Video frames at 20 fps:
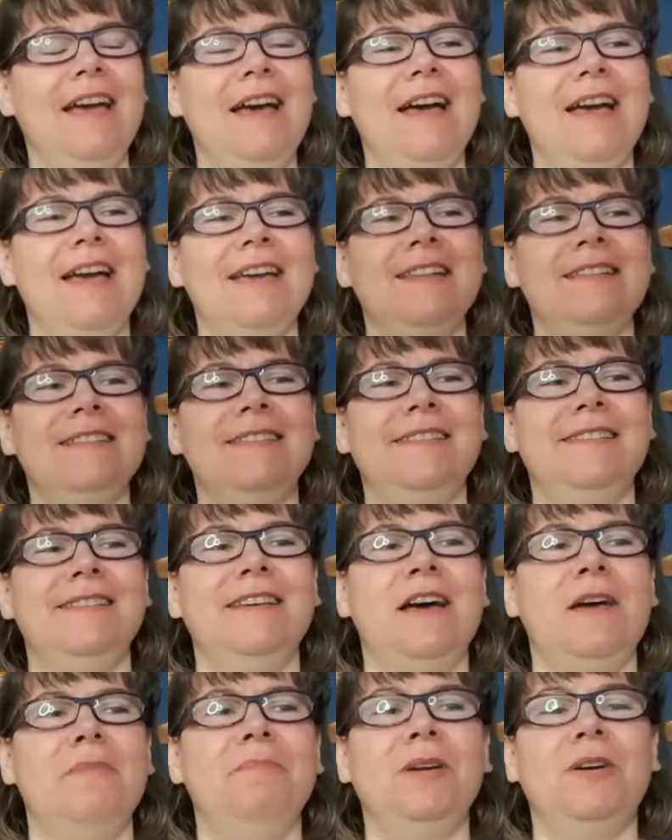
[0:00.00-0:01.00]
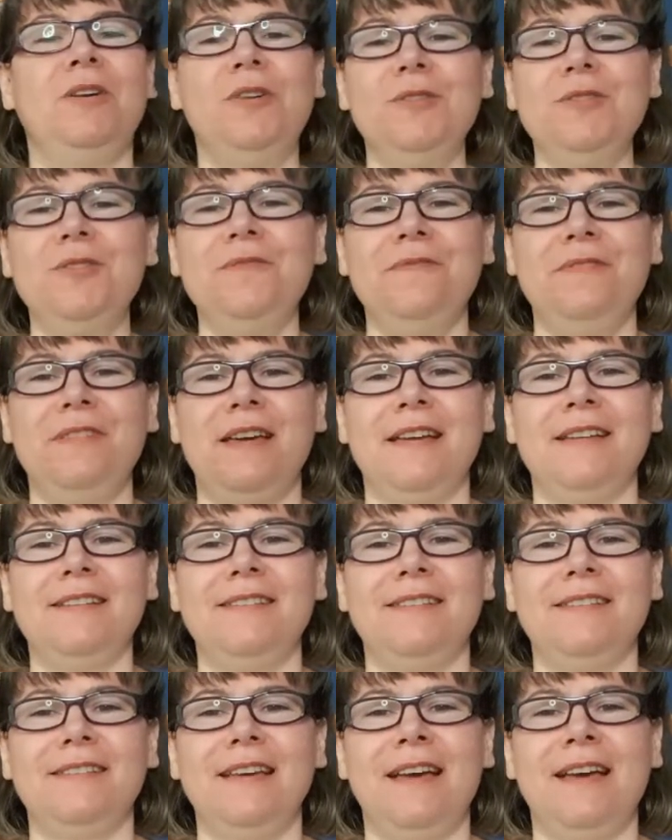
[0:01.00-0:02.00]
And because of
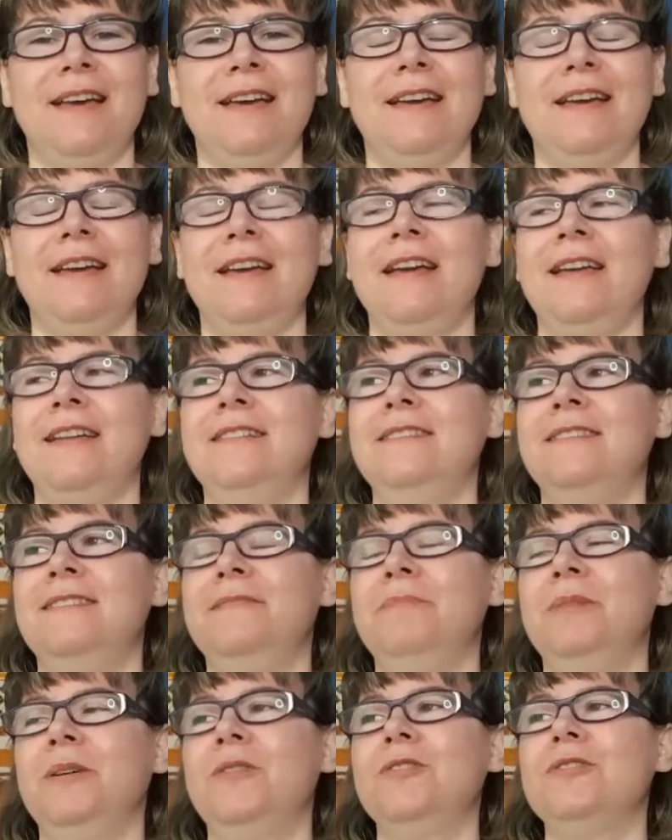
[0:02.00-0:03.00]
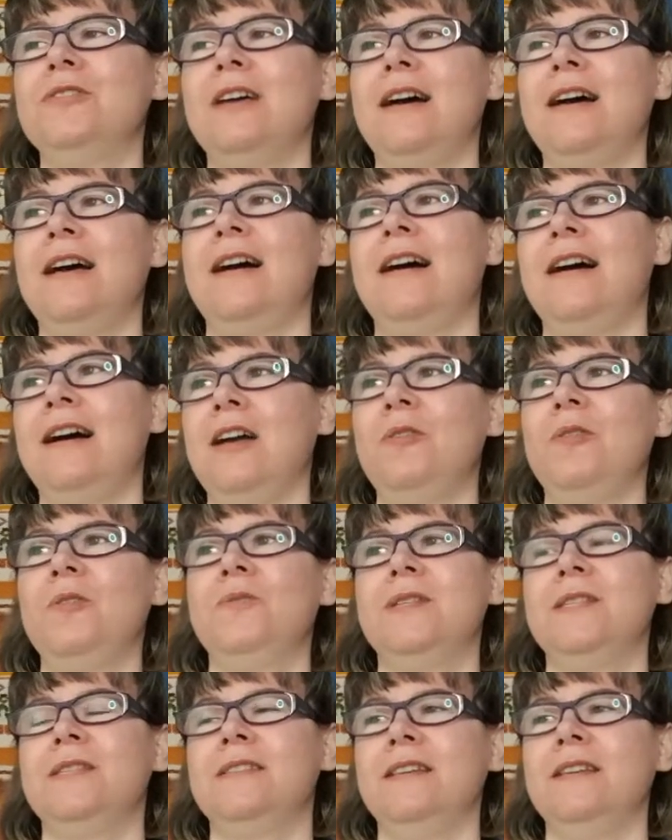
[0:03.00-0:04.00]
that, and because I
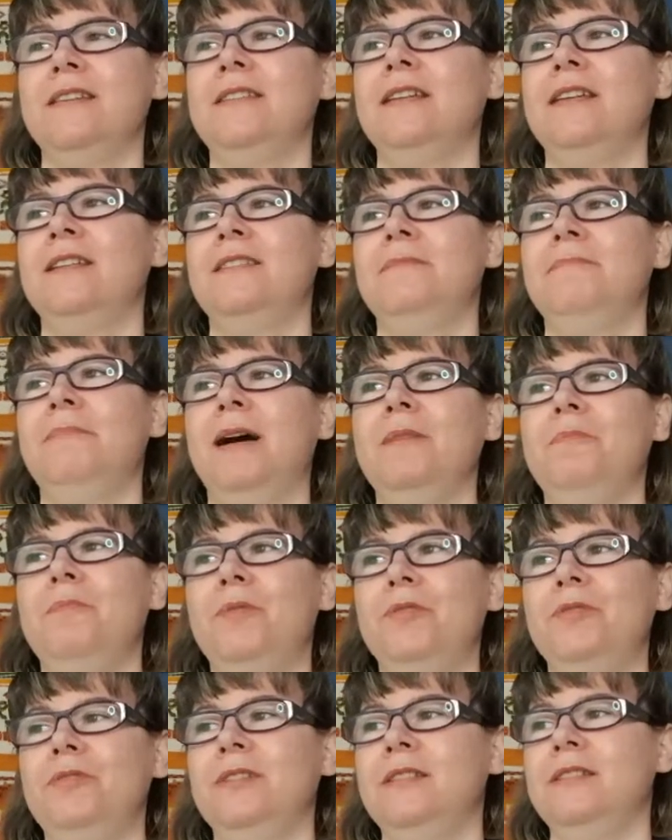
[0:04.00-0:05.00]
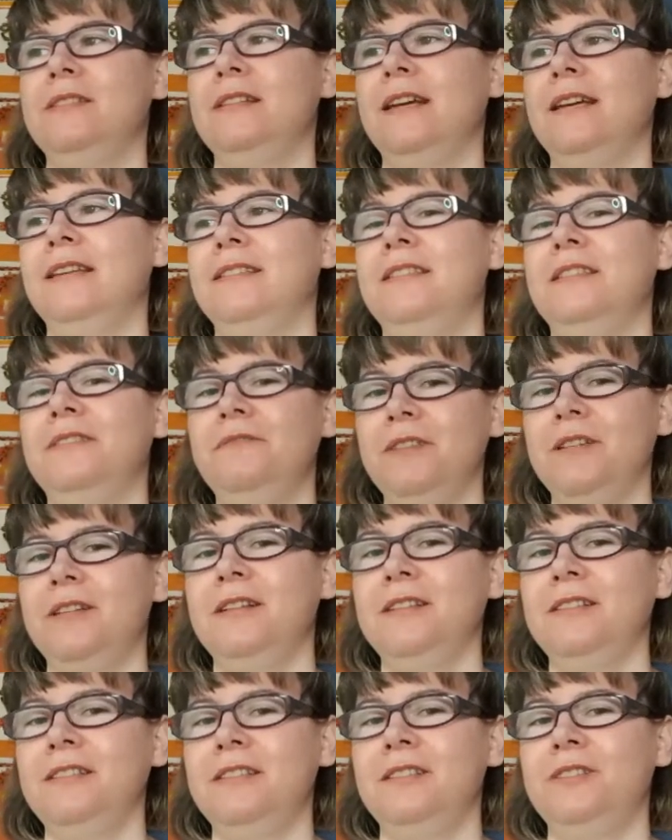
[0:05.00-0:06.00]
always think that my body is like
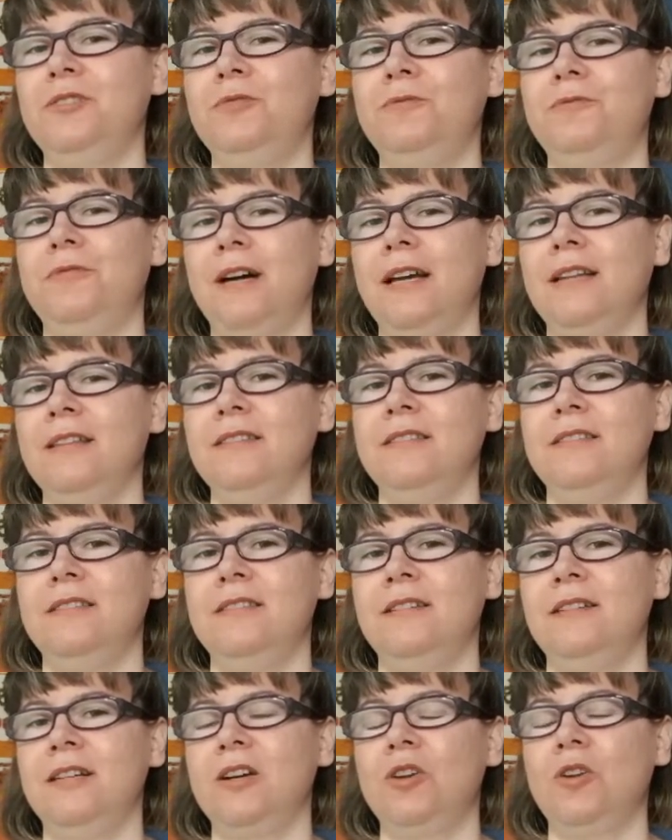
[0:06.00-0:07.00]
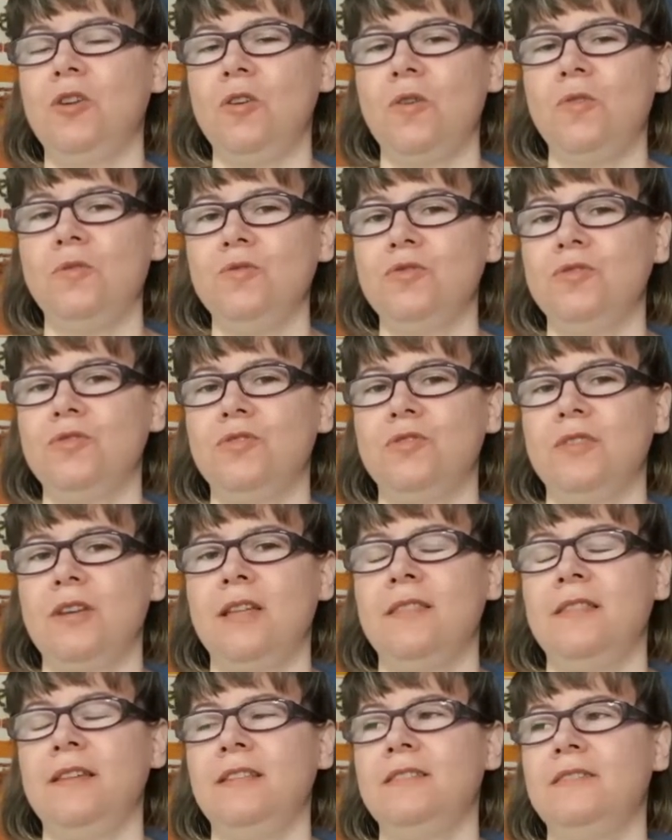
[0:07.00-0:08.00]
difficult to find clothes
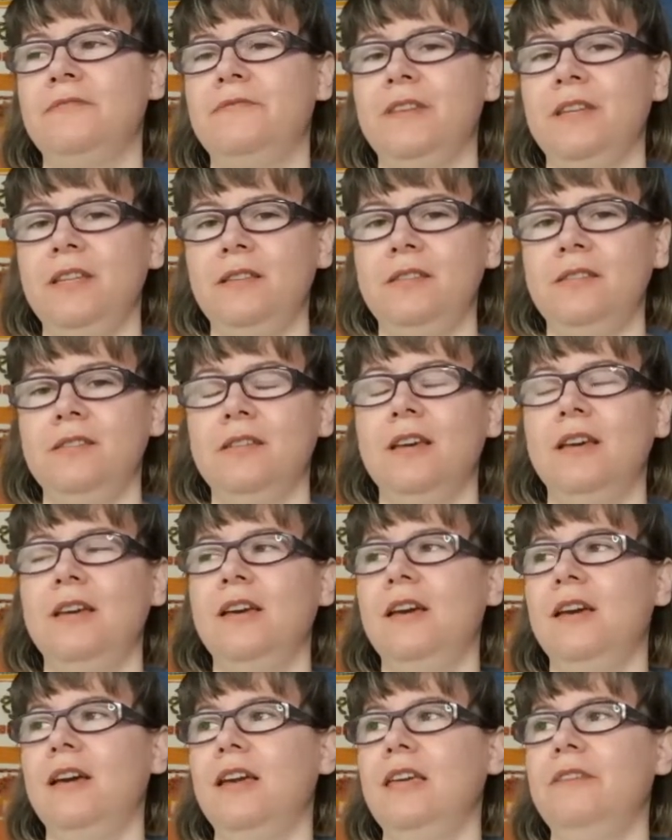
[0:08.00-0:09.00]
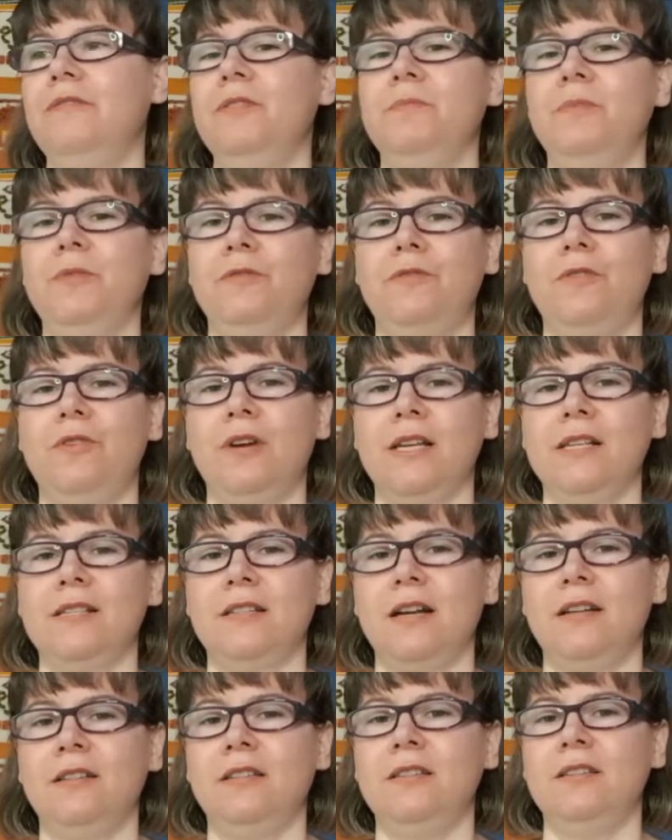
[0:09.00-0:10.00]
that fit. Even before I
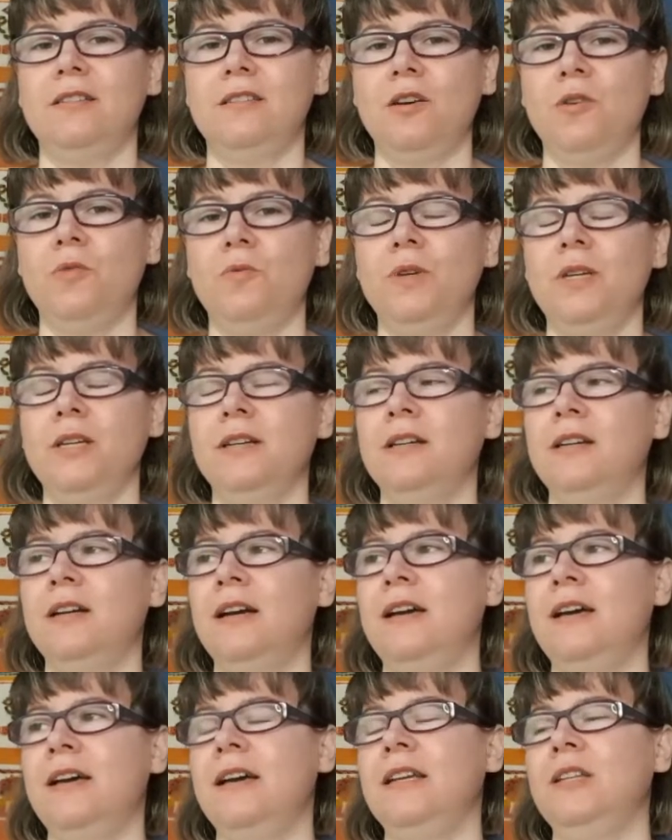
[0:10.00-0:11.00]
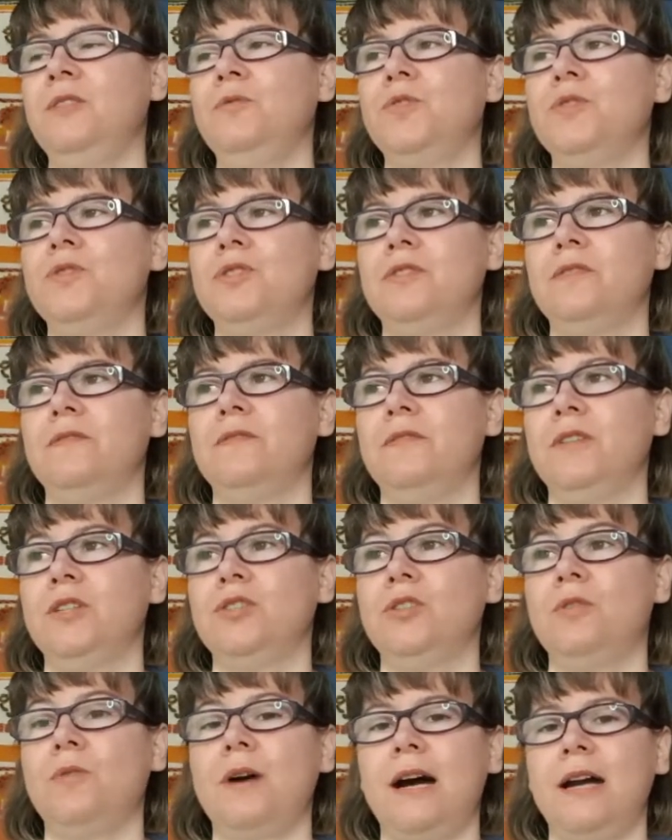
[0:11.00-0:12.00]
started sewing, it was
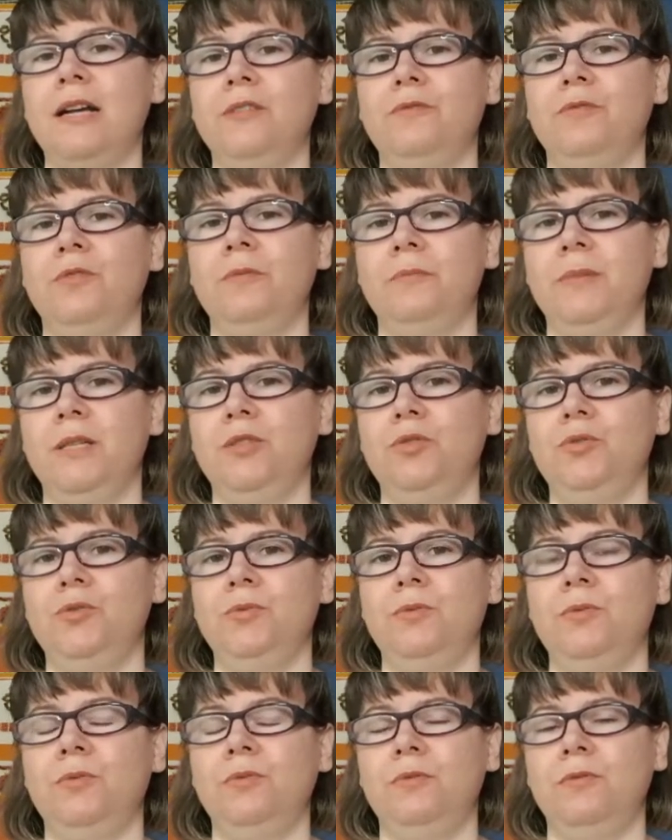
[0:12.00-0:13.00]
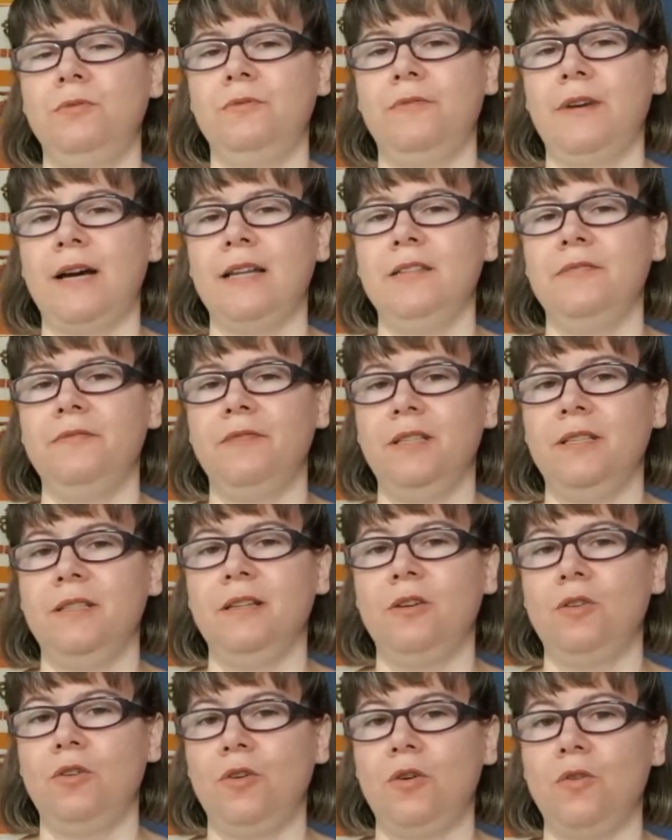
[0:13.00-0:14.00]
so hard for me to find
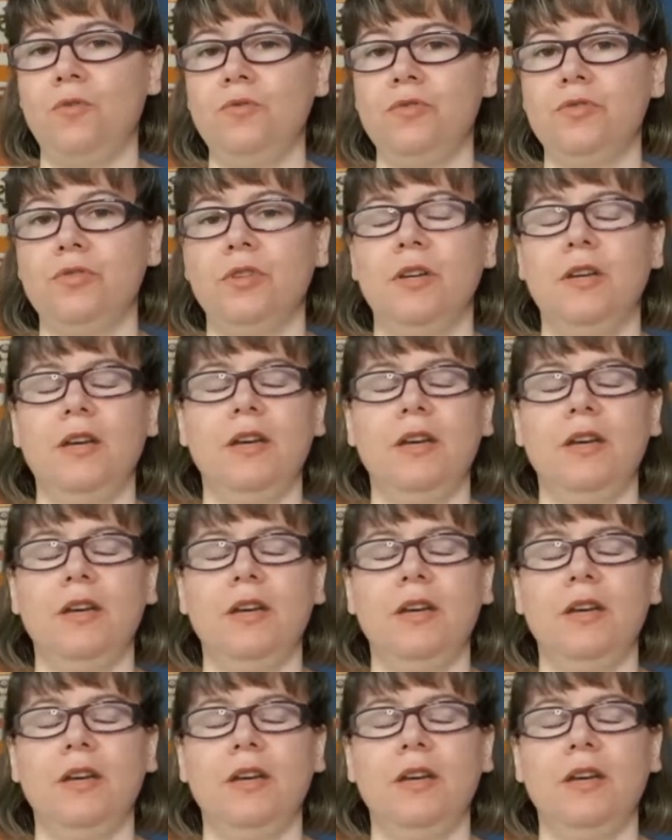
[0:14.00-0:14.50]
fitting clothes.